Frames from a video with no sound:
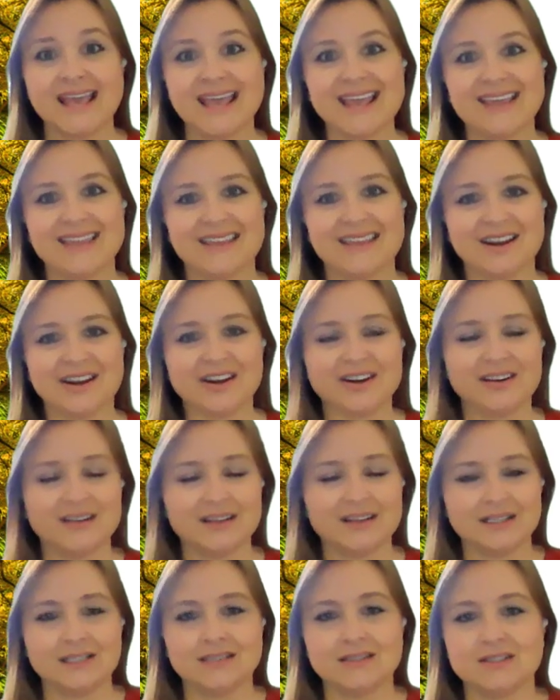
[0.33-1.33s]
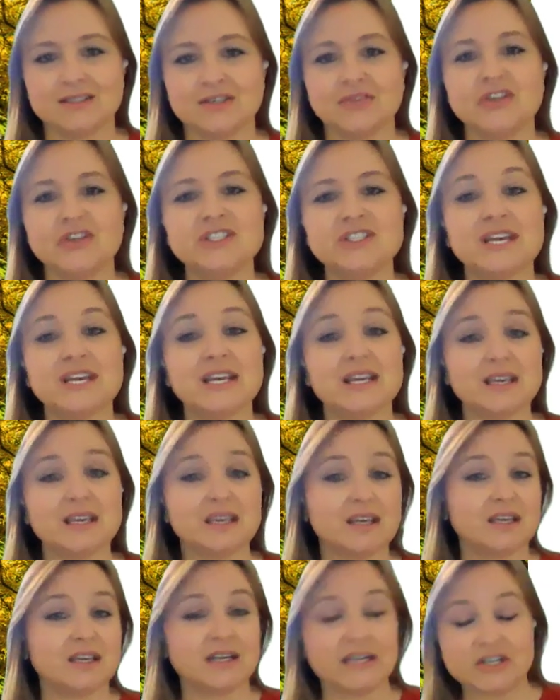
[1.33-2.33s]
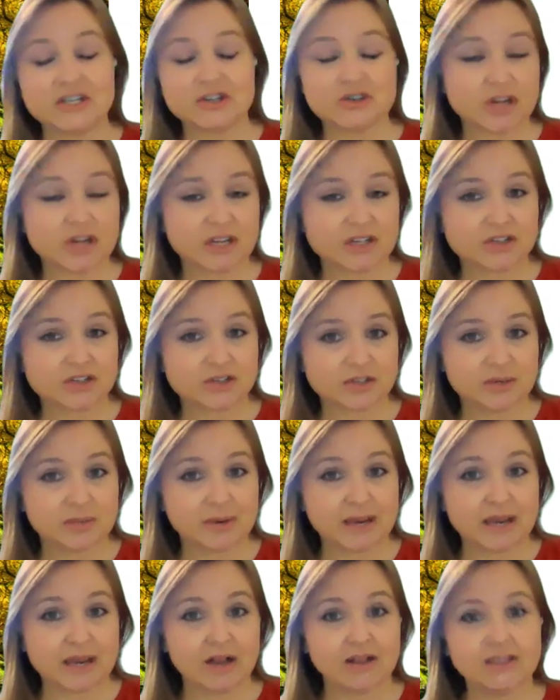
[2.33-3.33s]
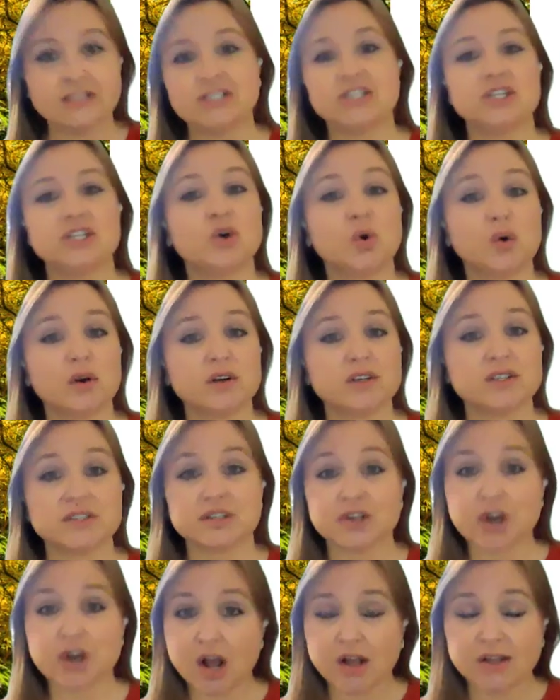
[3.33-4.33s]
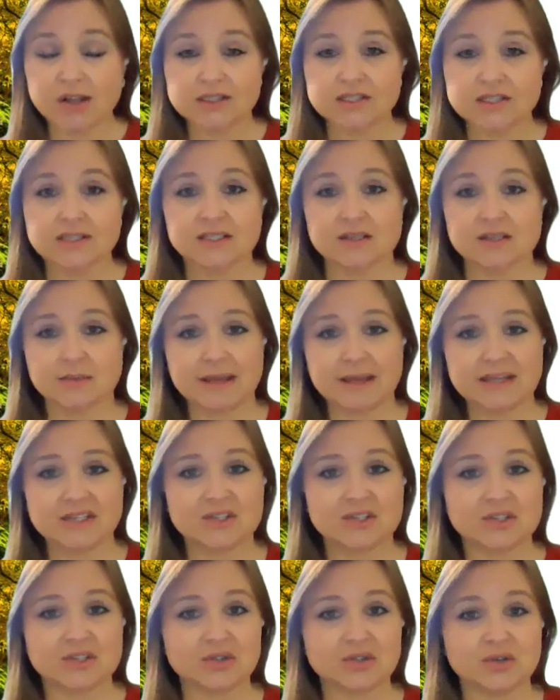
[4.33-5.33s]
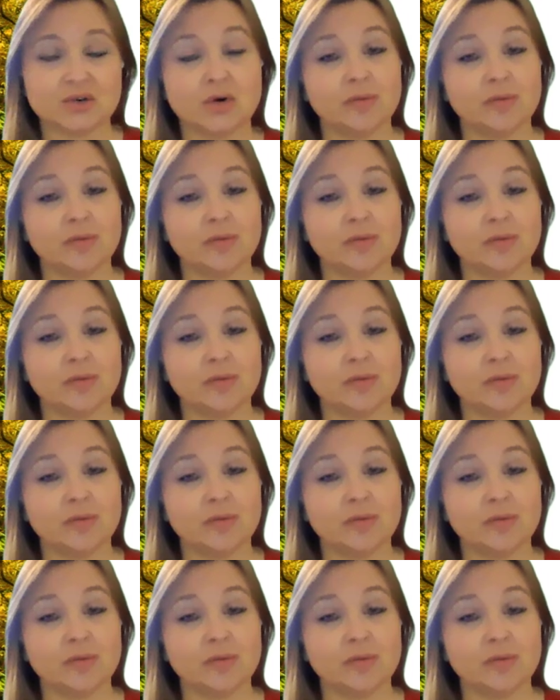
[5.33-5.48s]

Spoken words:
Hey there. So if you're taking an introductory biology course in college this semester,